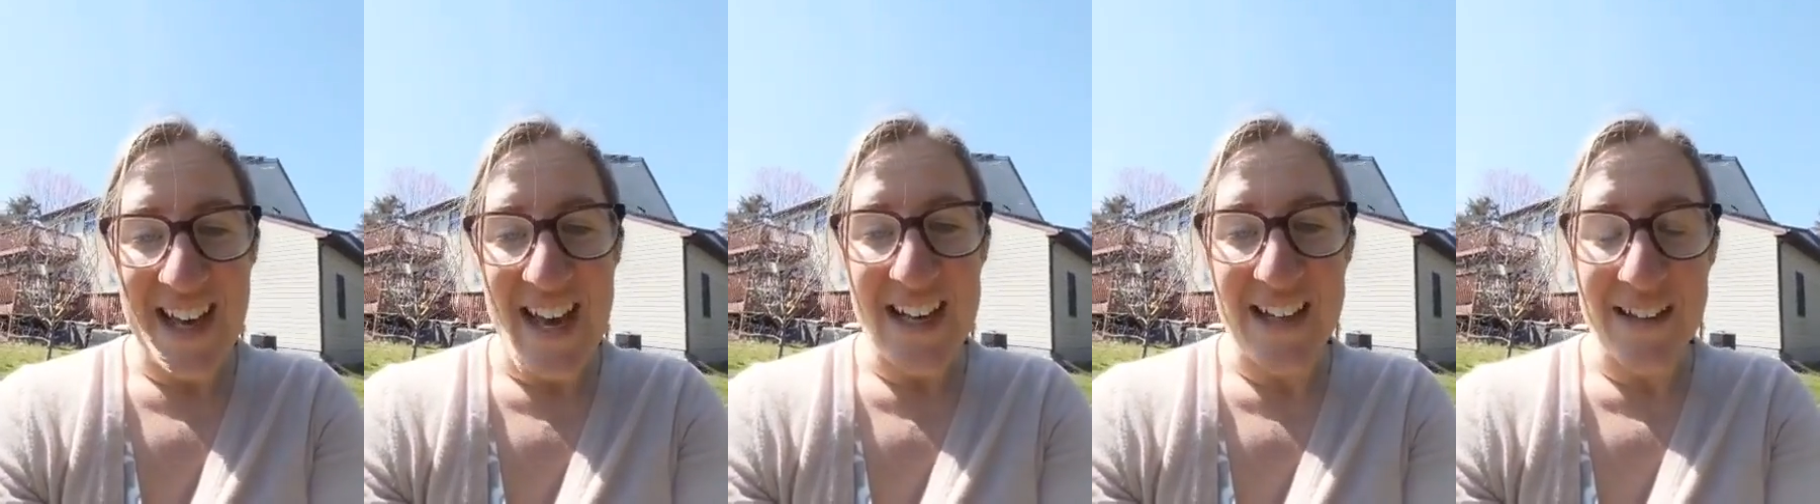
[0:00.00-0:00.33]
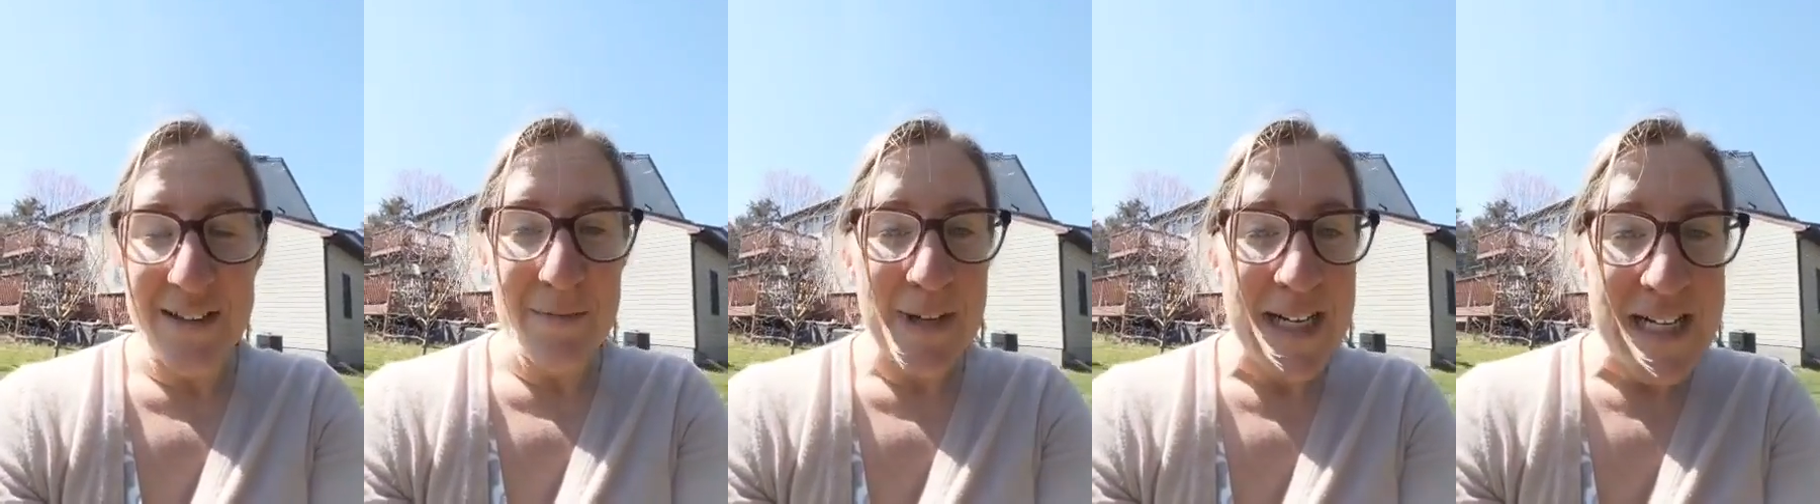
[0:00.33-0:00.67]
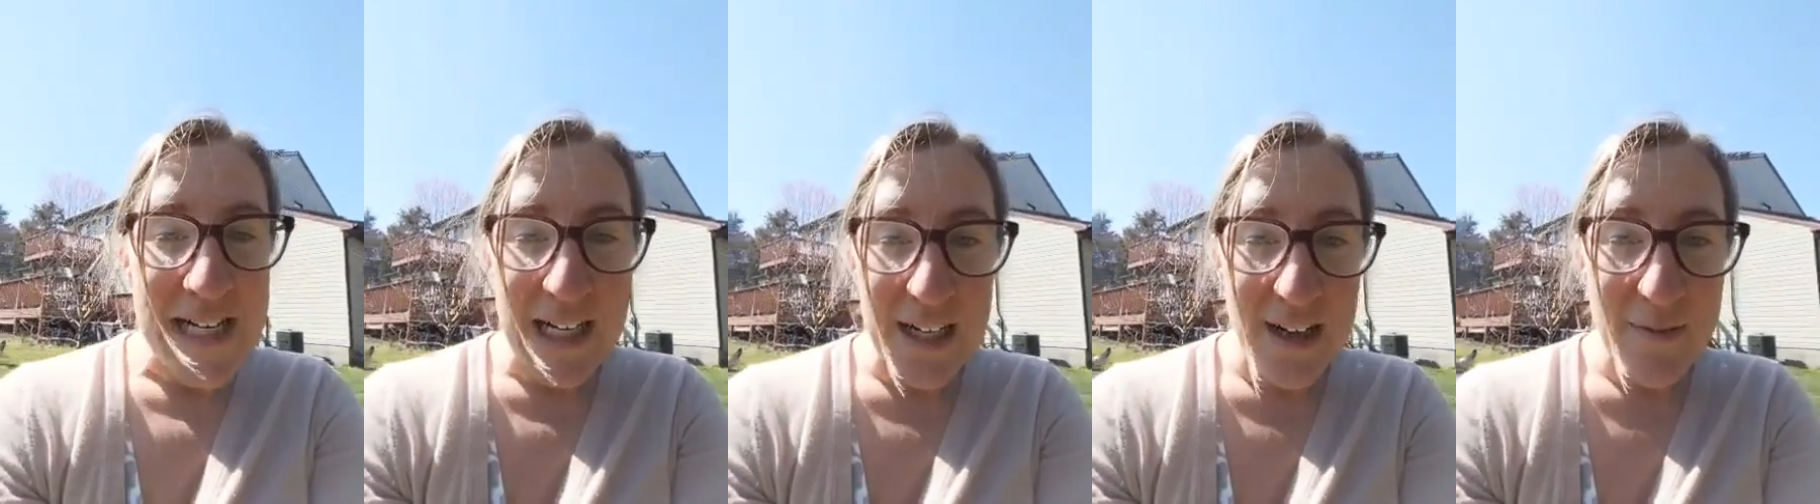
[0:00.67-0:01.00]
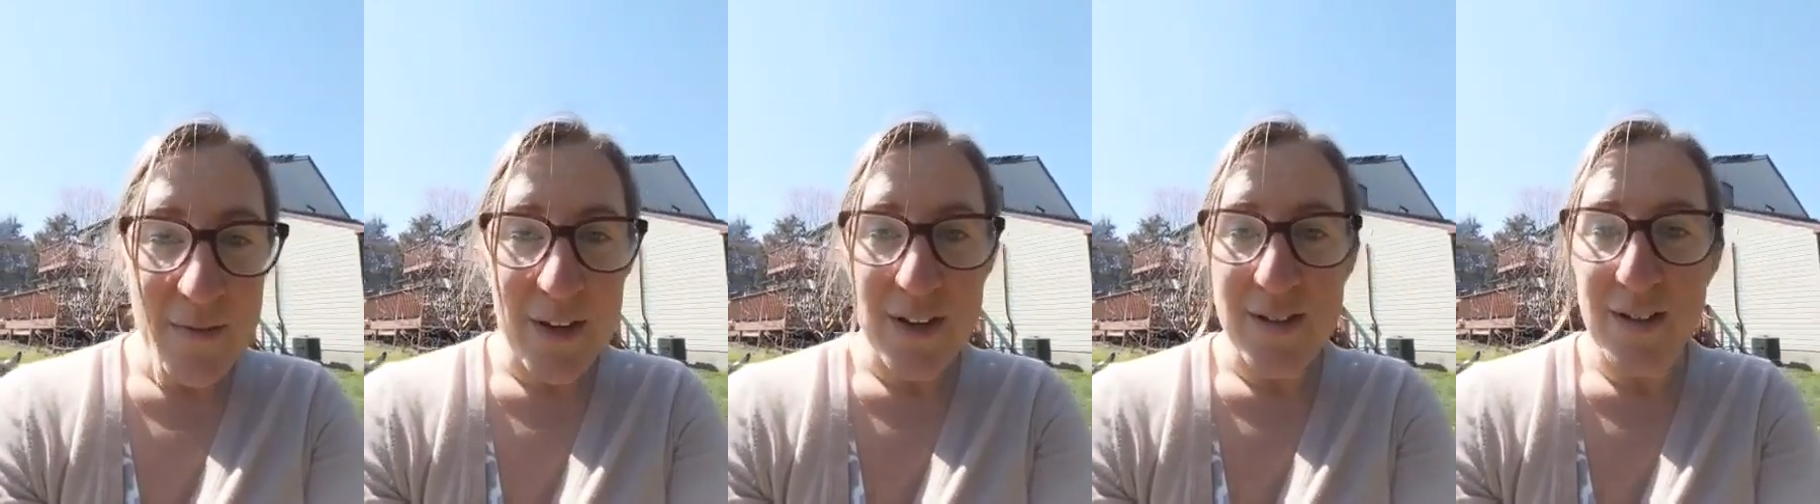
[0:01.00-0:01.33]
And in the
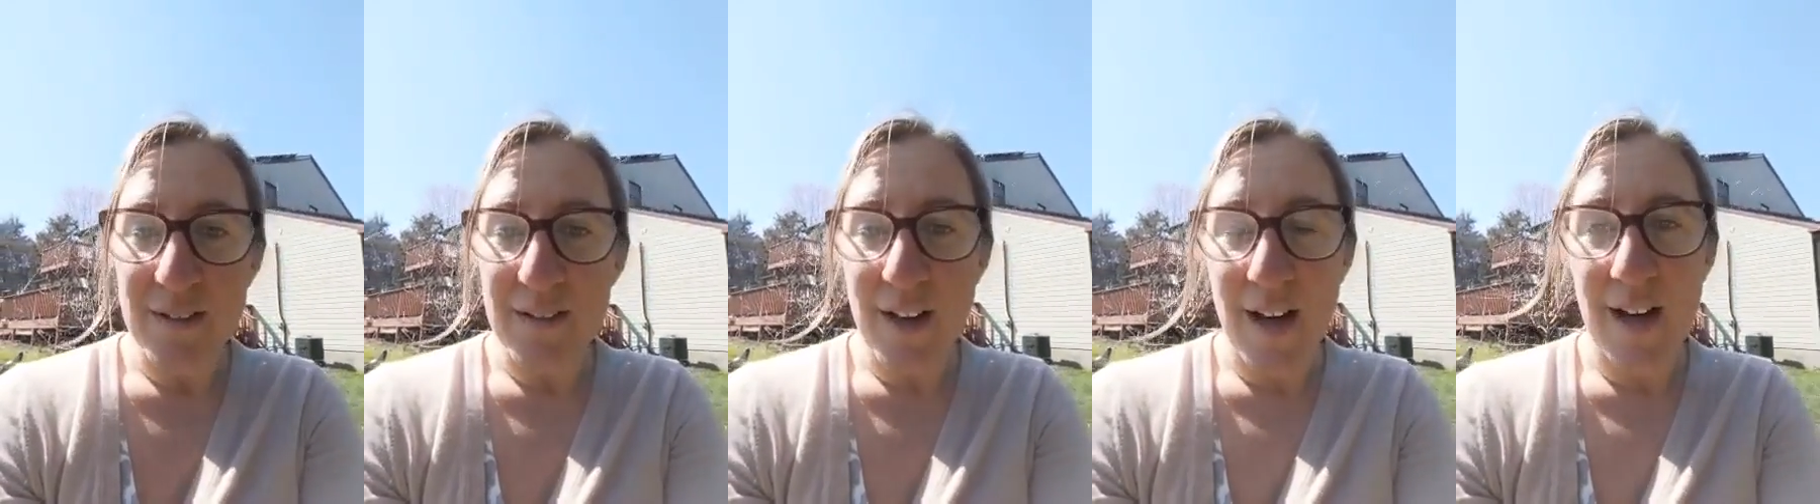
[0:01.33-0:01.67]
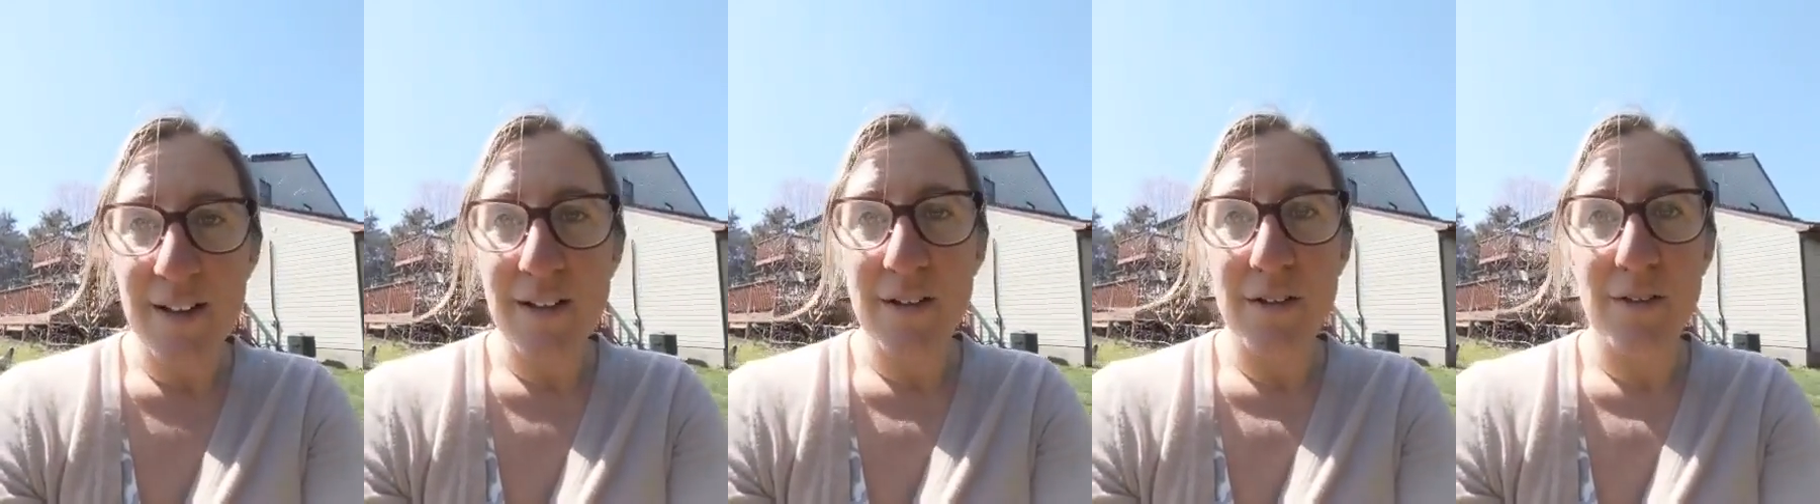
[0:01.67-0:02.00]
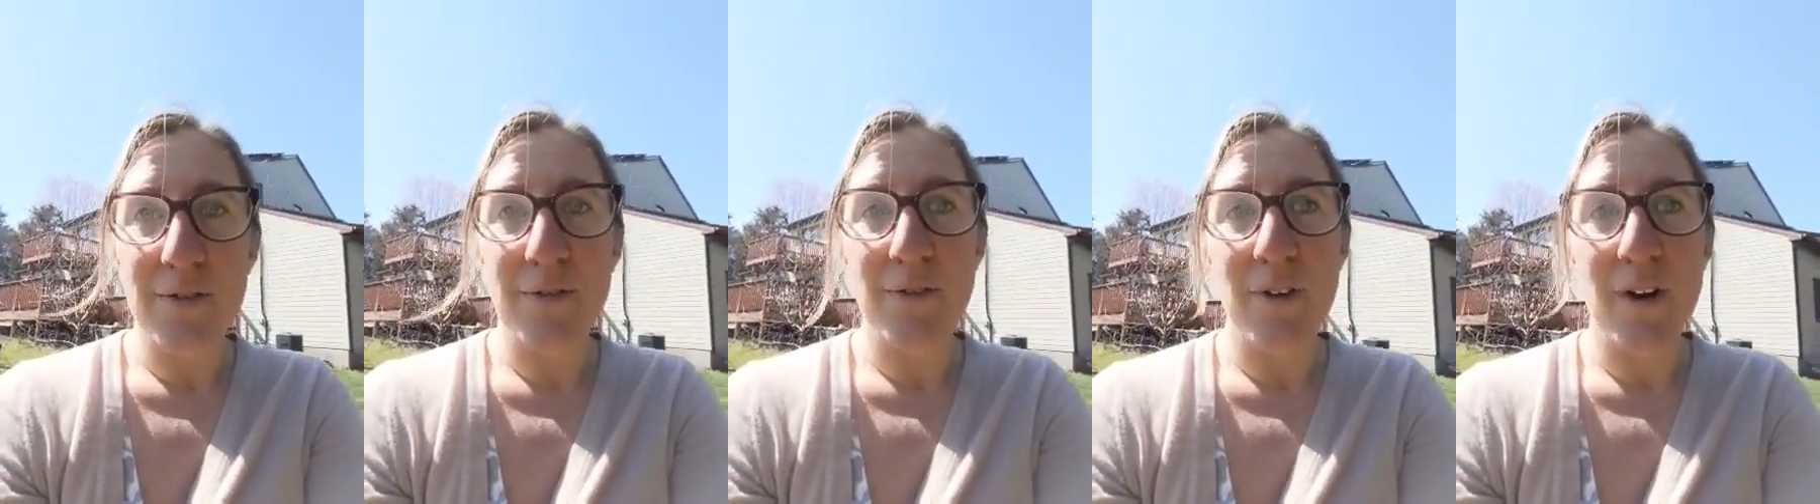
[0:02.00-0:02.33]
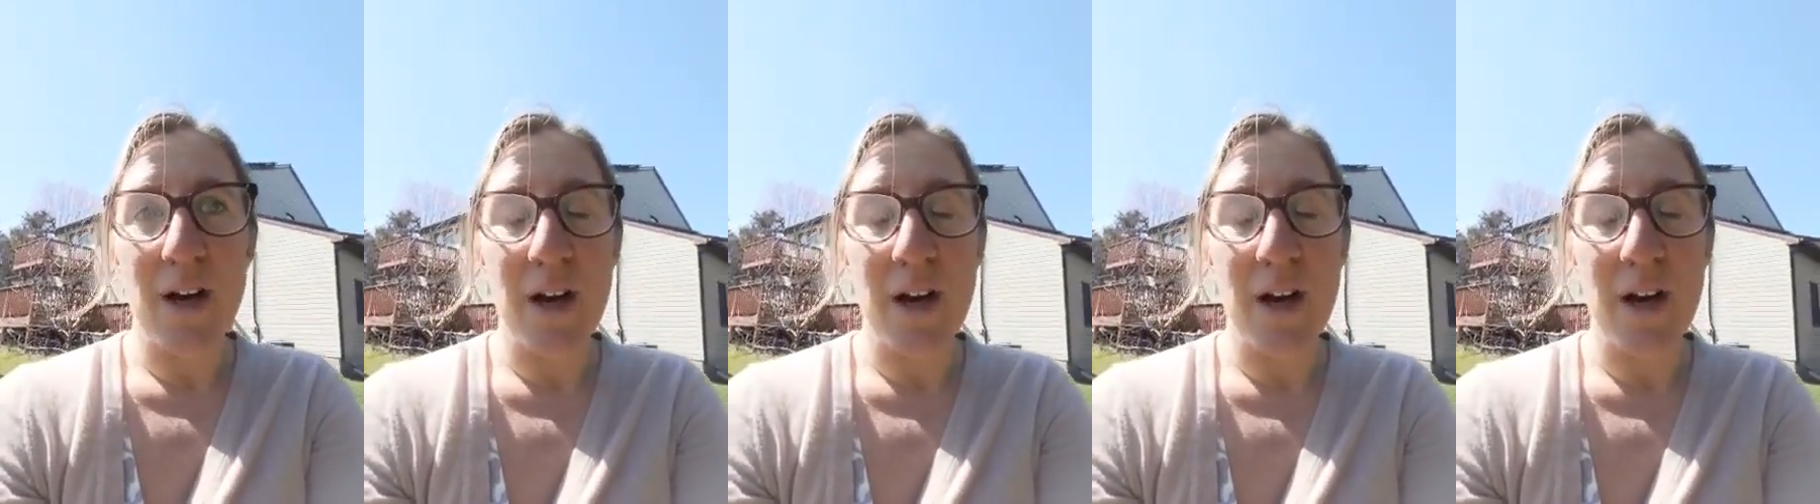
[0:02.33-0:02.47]
meantime, there's a lot of